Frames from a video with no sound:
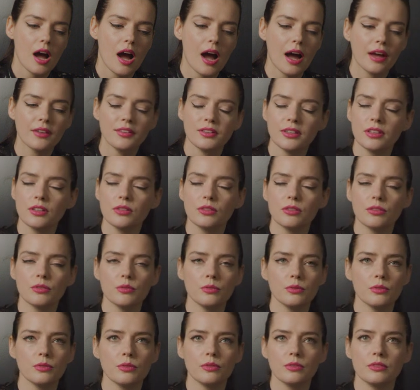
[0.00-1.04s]
I think
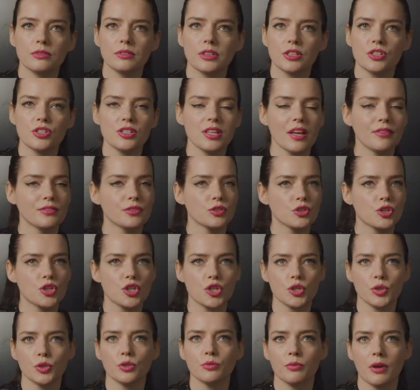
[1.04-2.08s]
they just have to
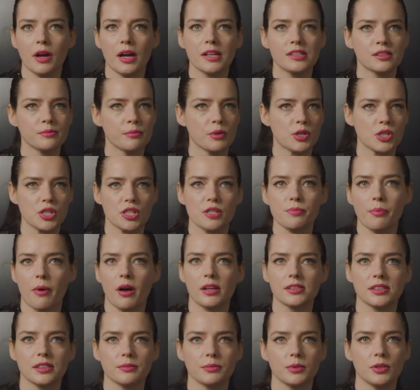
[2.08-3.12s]
shoot as much as
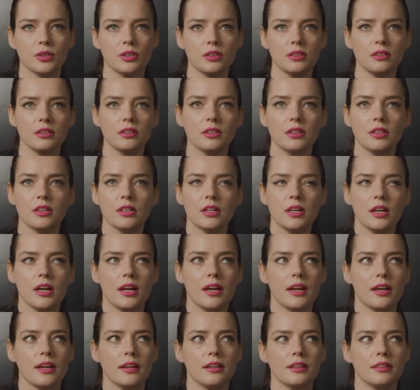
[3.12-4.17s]
possible
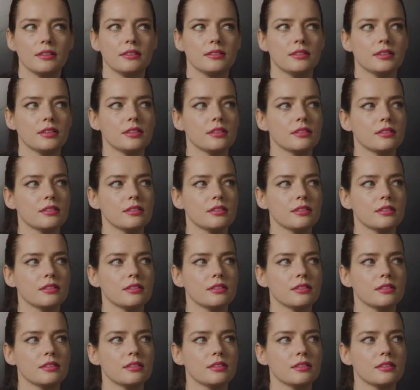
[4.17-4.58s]
and